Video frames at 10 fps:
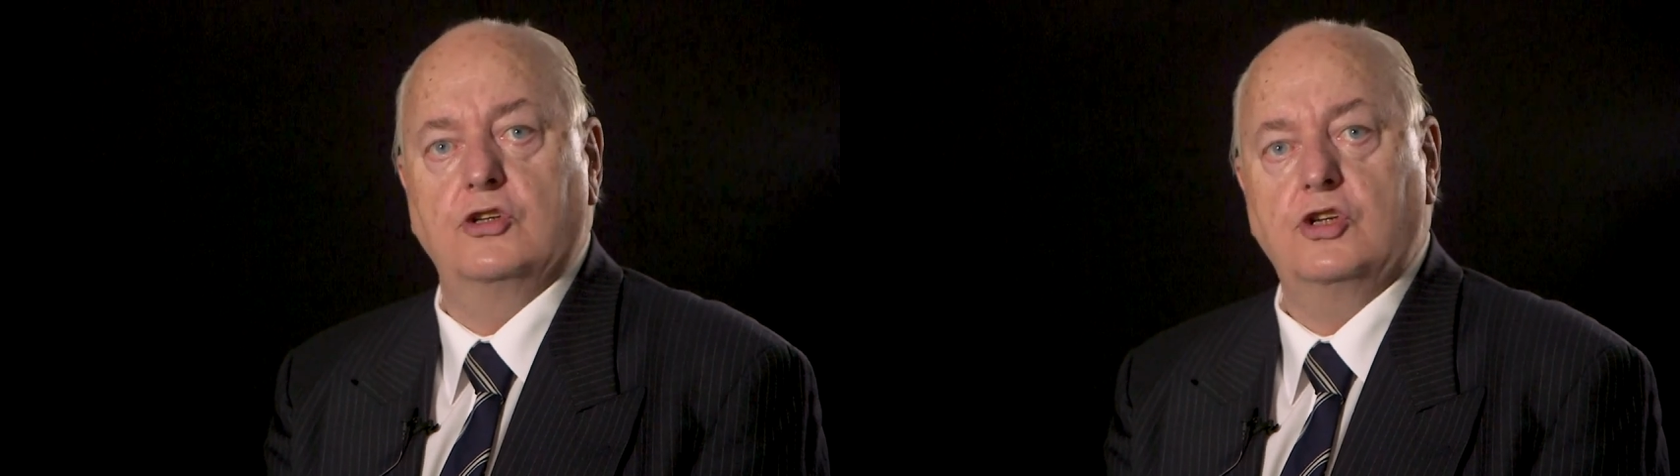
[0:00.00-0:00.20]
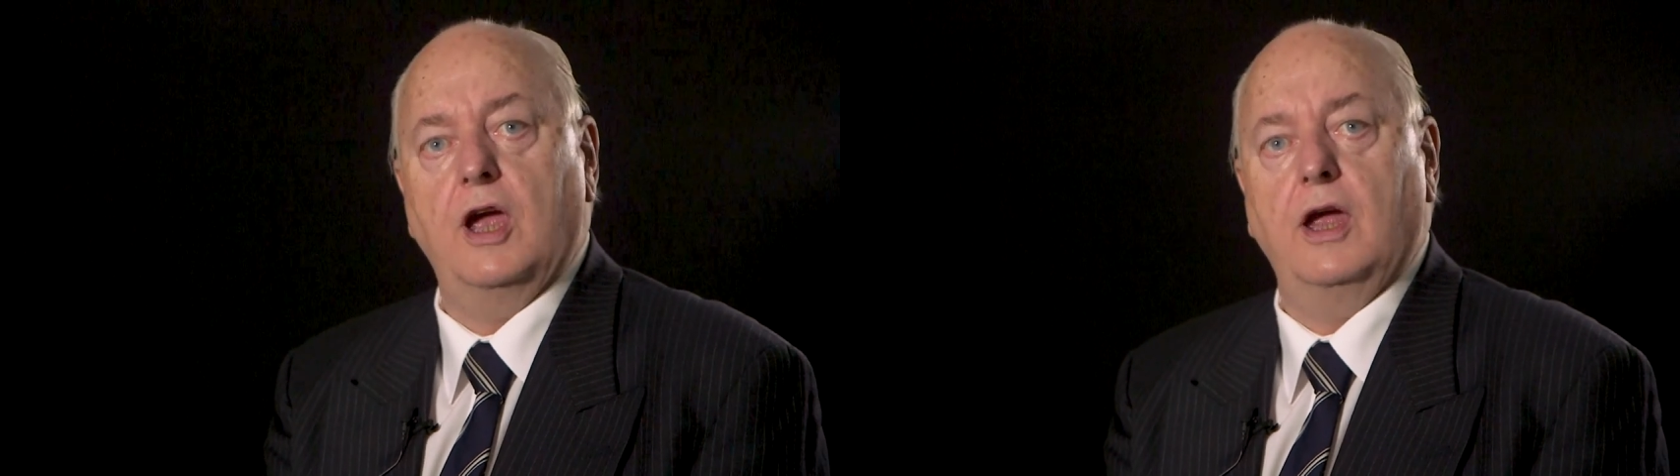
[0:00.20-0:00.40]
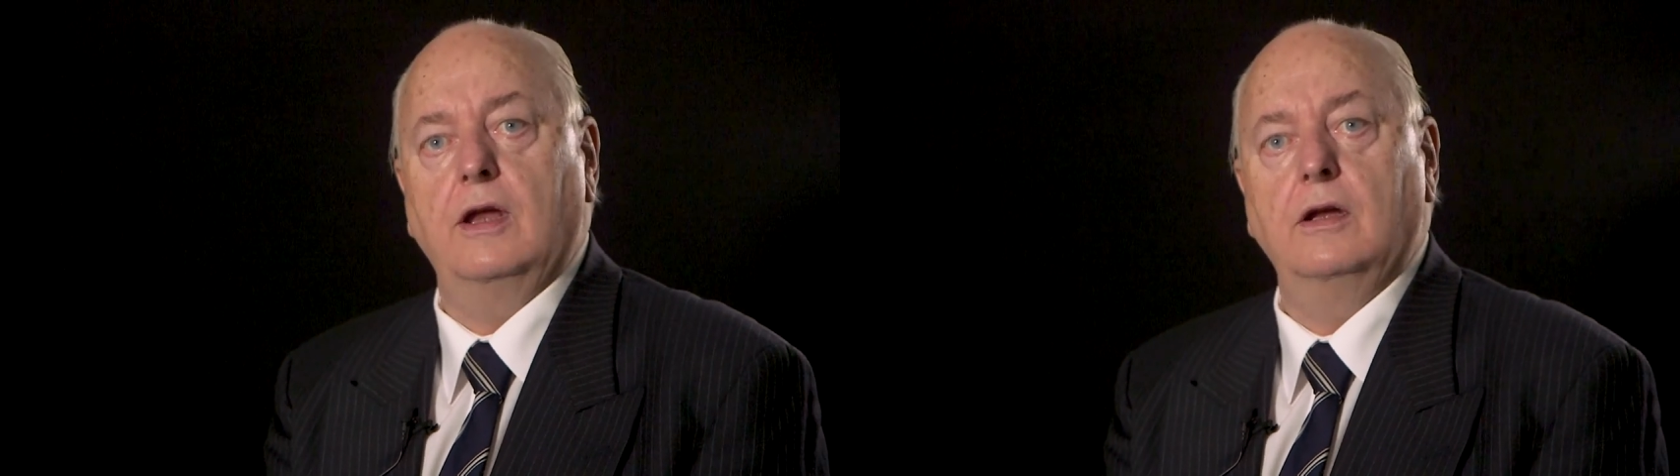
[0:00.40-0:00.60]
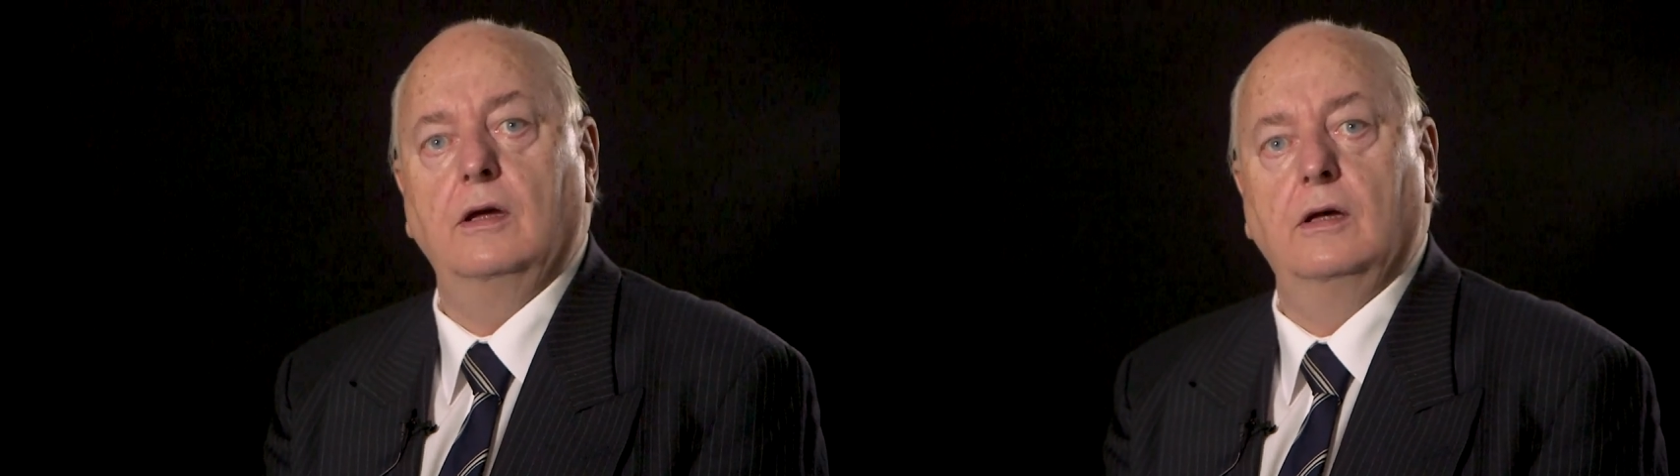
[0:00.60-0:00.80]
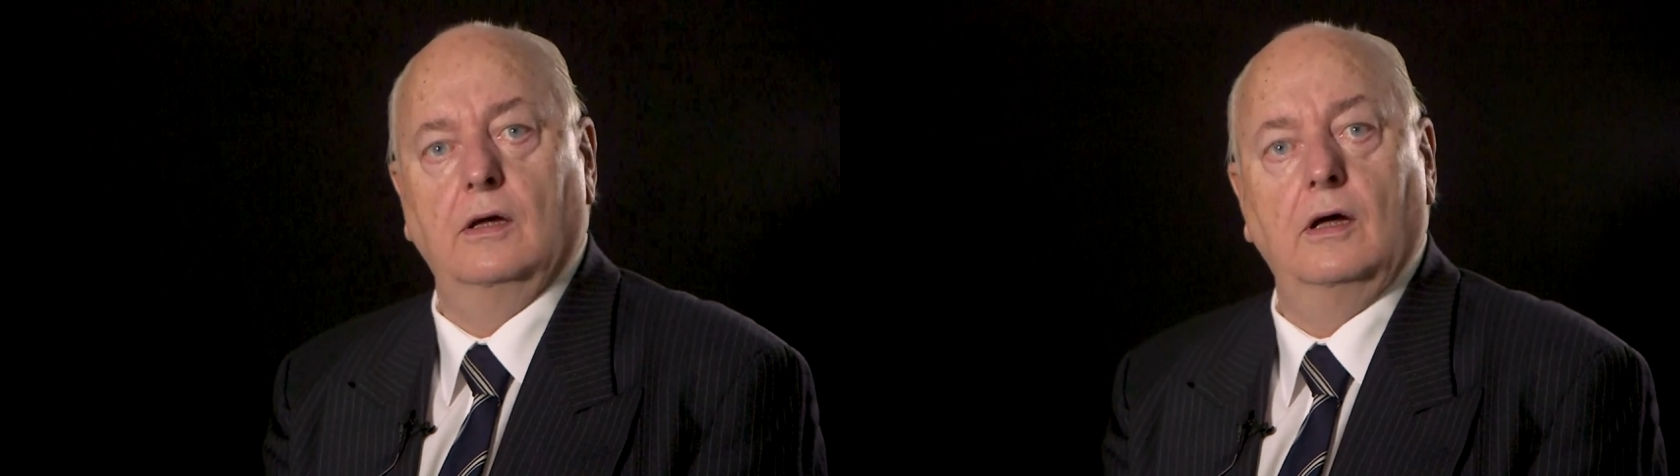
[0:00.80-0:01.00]
chain
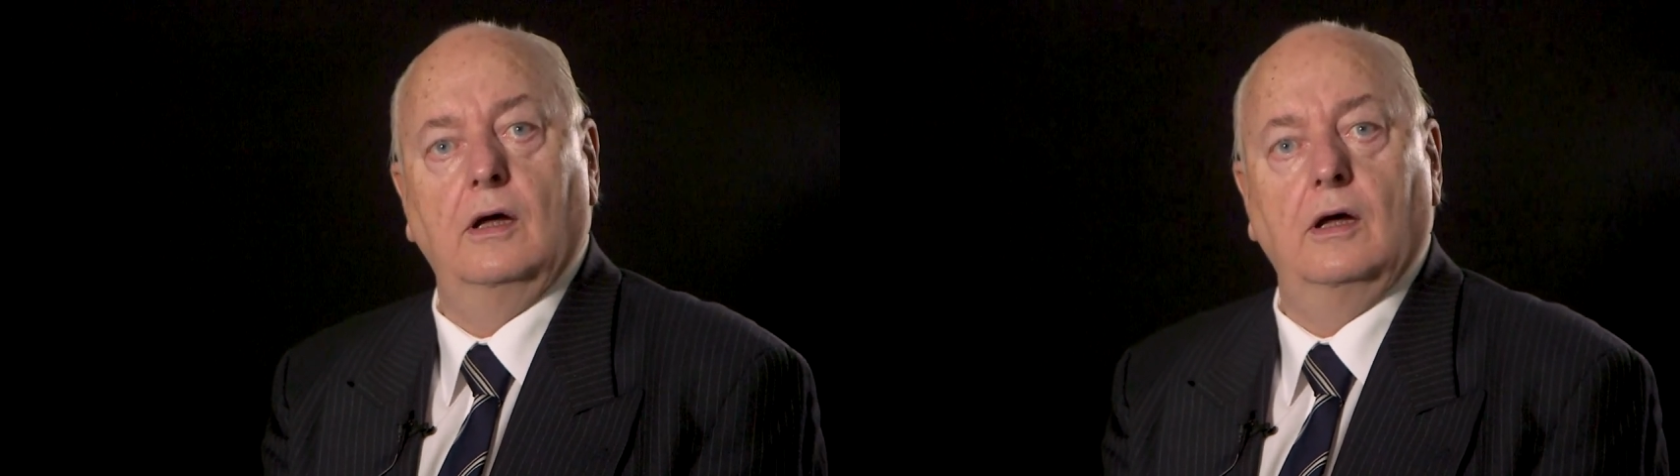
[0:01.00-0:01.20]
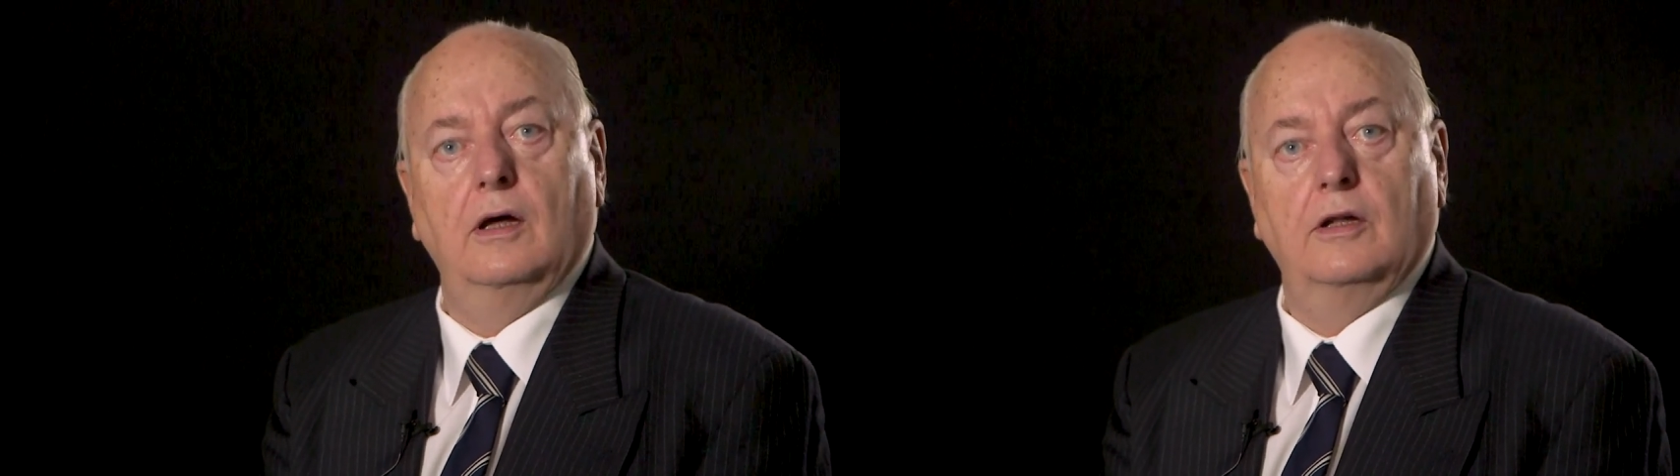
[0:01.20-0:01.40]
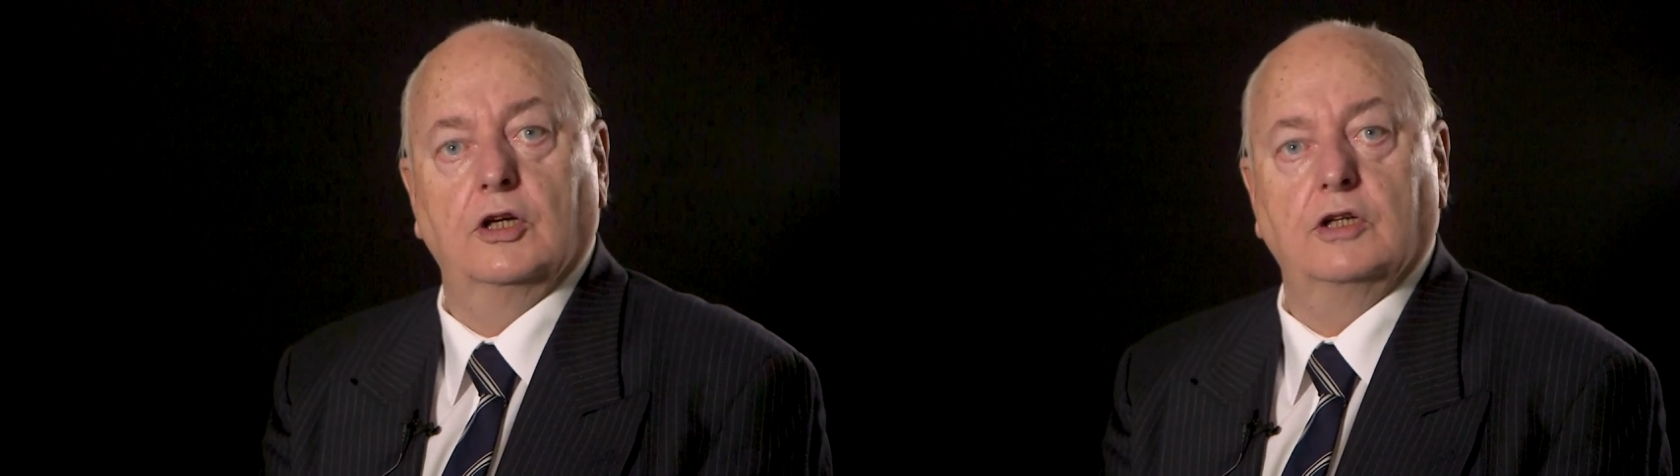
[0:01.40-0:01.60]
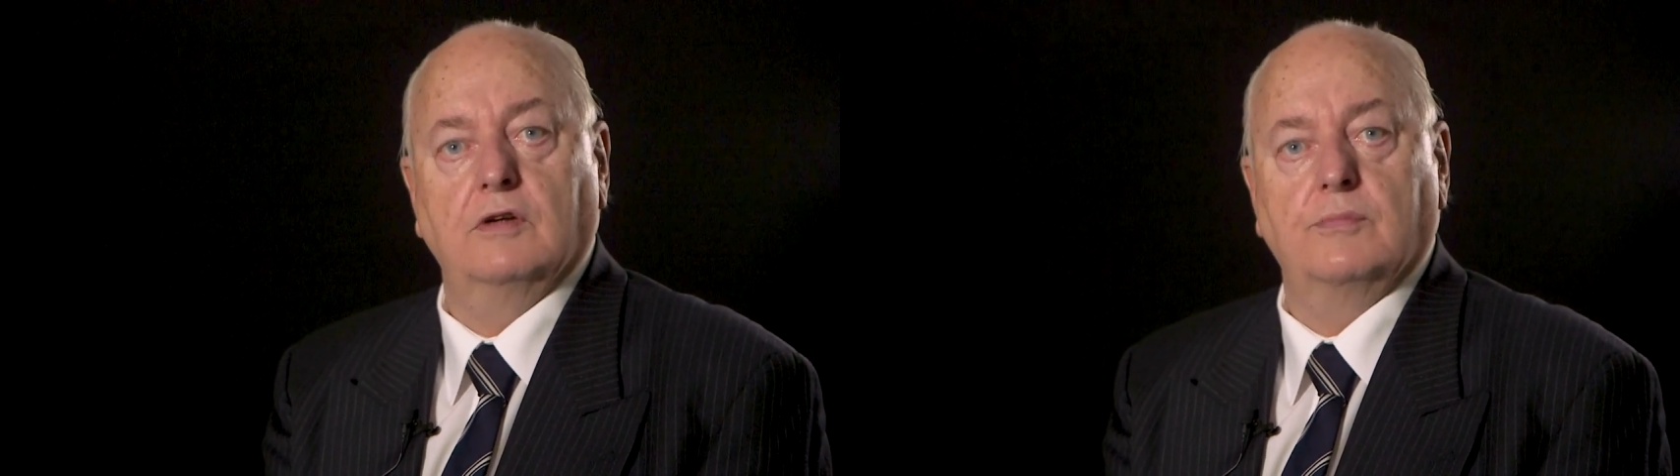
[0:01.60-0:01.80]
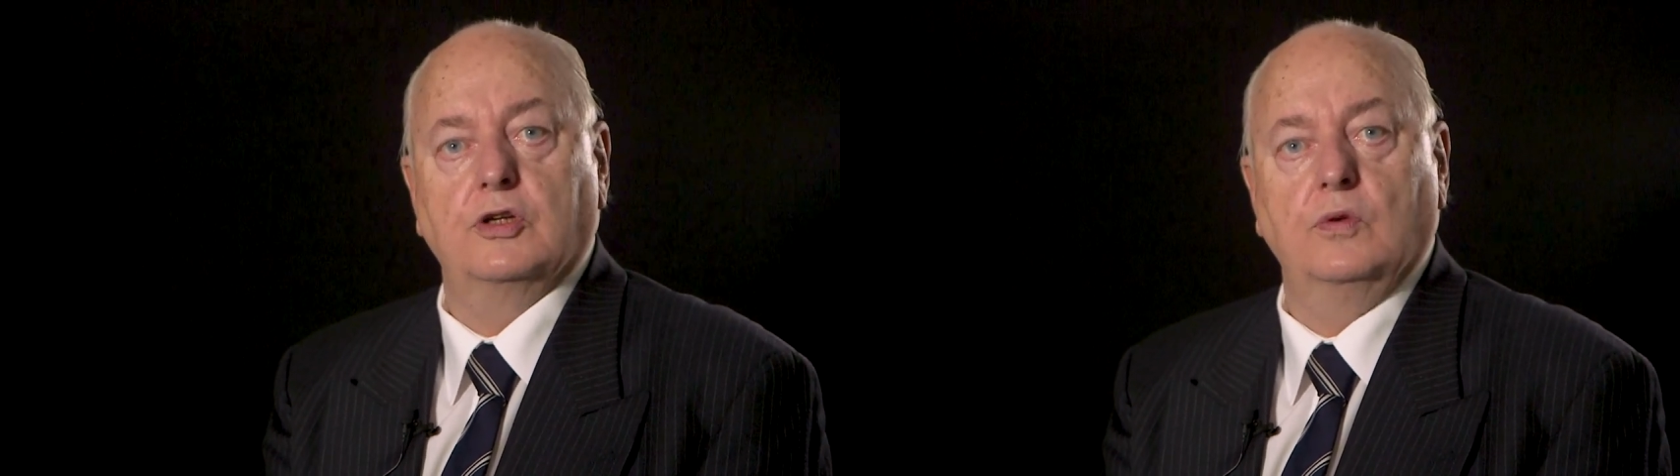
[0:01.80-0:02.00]
the
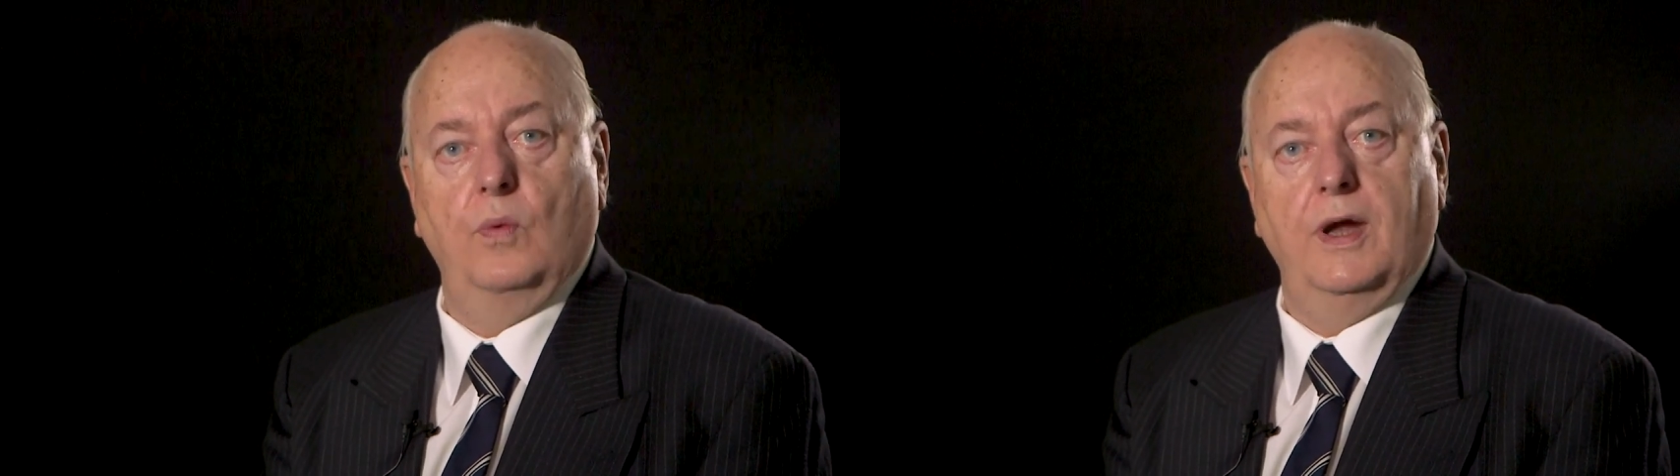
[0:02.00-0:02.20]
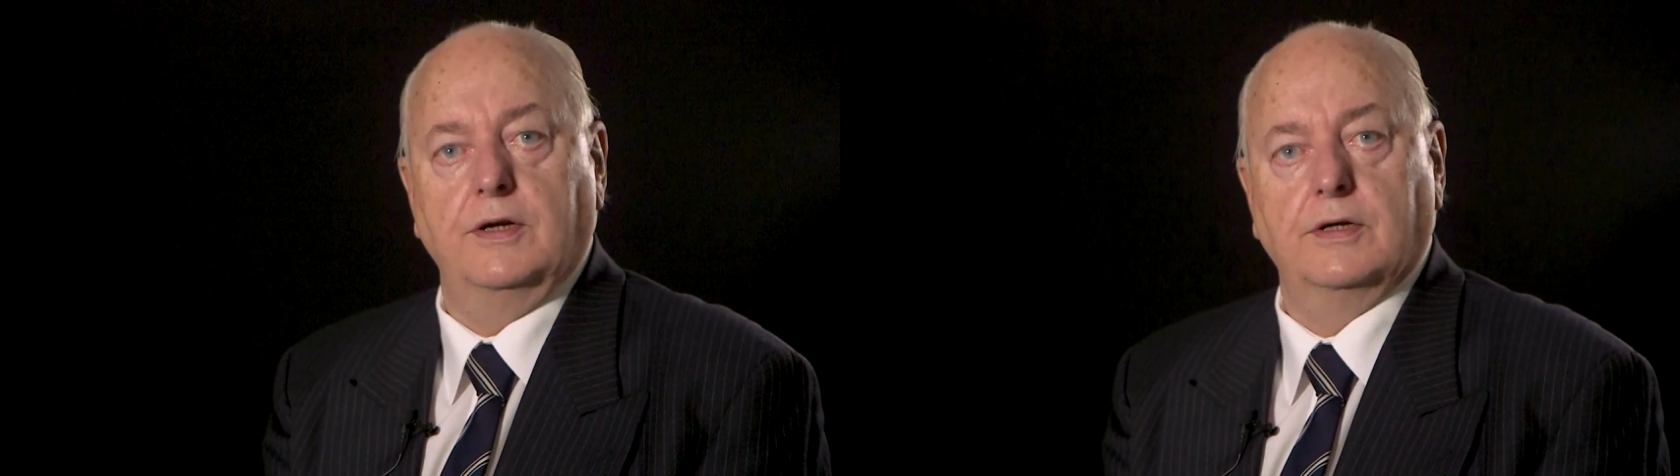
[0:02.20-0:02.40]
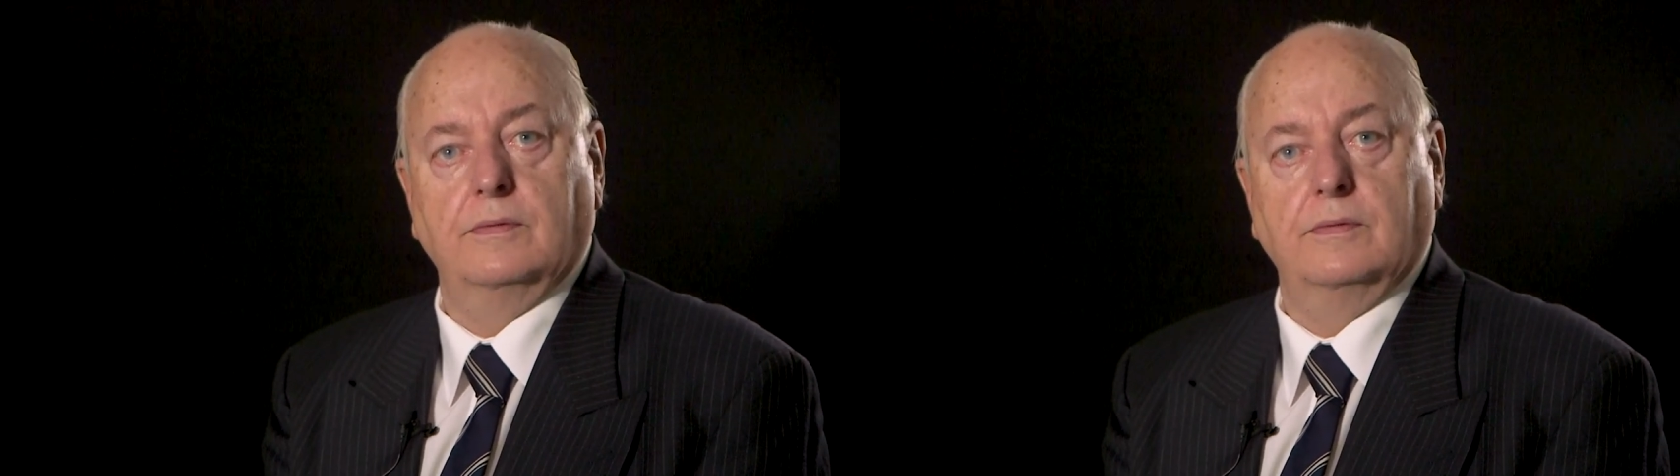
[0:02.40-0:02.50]
corruption went.